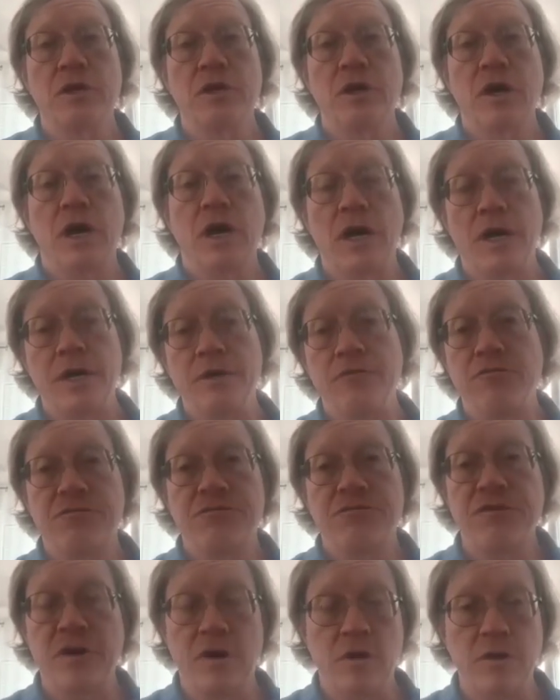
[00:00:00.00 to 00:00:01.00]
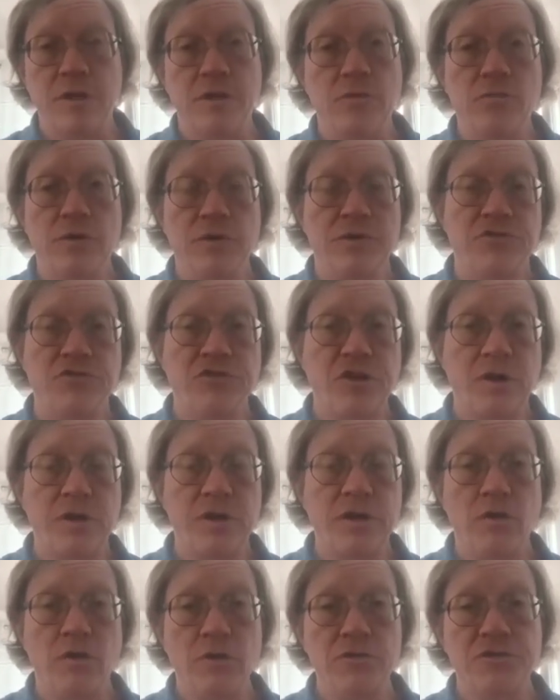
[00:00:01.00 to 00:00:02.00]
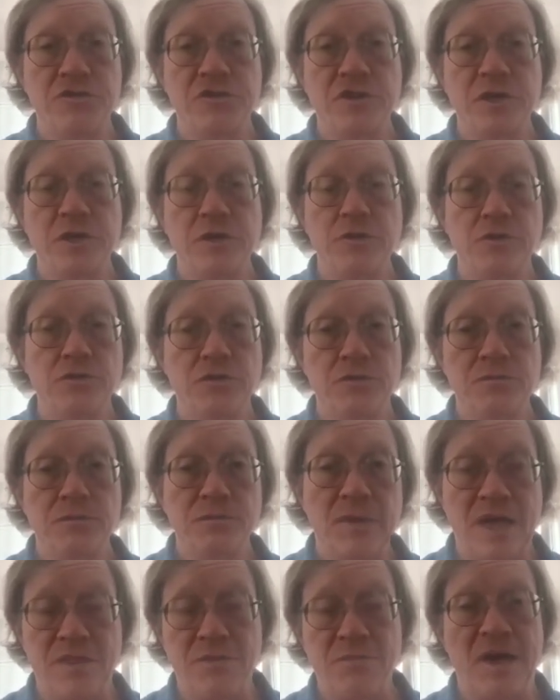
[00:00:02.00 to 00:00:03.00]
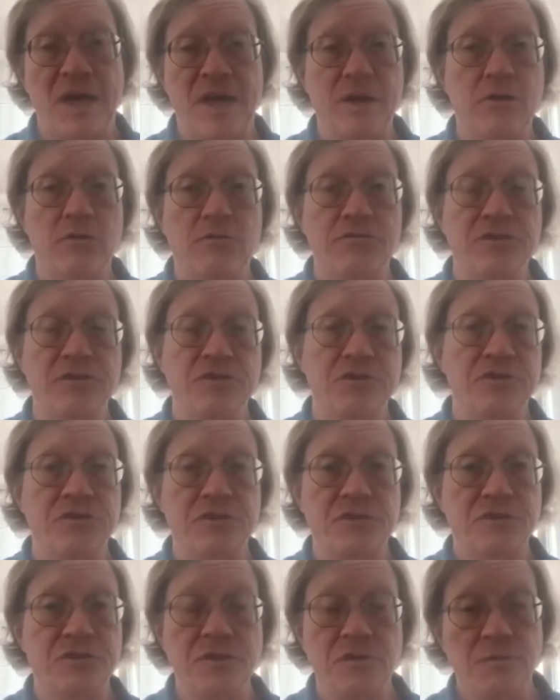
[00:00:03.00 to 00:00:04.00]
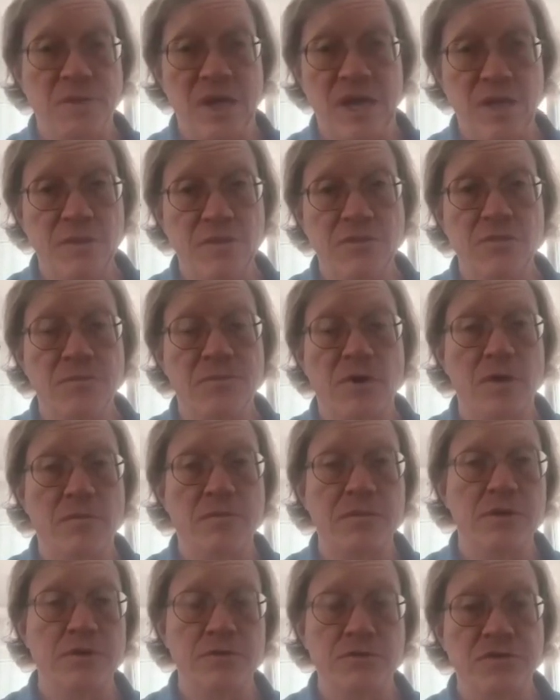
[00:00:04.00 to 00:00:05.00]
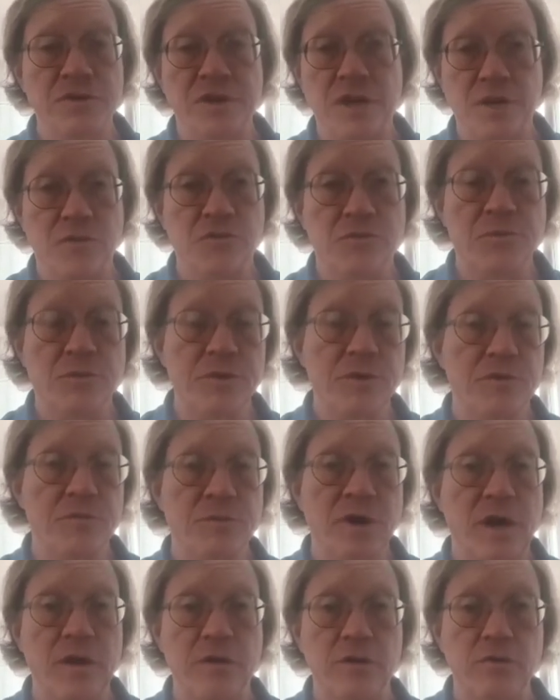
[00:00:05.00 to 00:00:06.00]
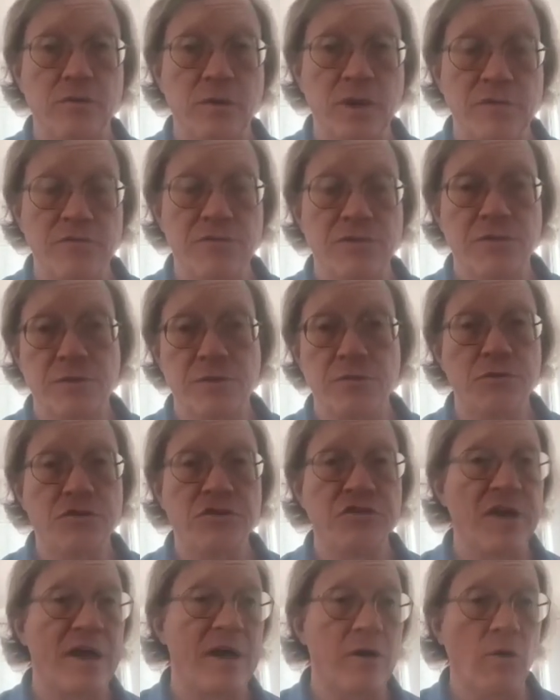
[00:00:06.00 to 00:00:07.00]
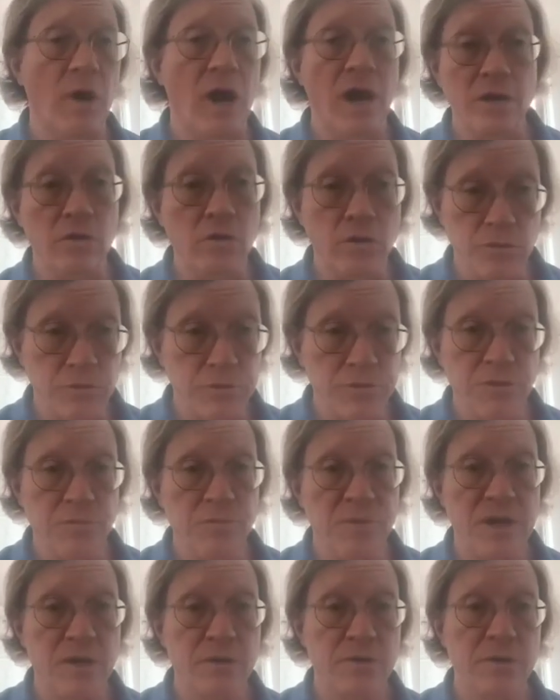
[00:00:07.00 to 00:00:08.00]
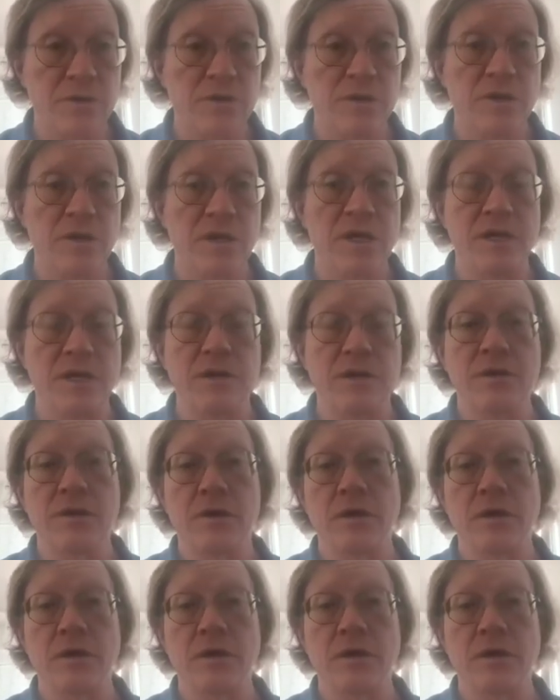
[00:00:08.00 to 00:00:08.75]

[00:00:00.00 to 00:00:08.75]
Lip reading: I fell in with Shelley Goldstein, who's a mathematical physicist in the math department, who's an expert in the pilot wave theory, which is how I learned about it, and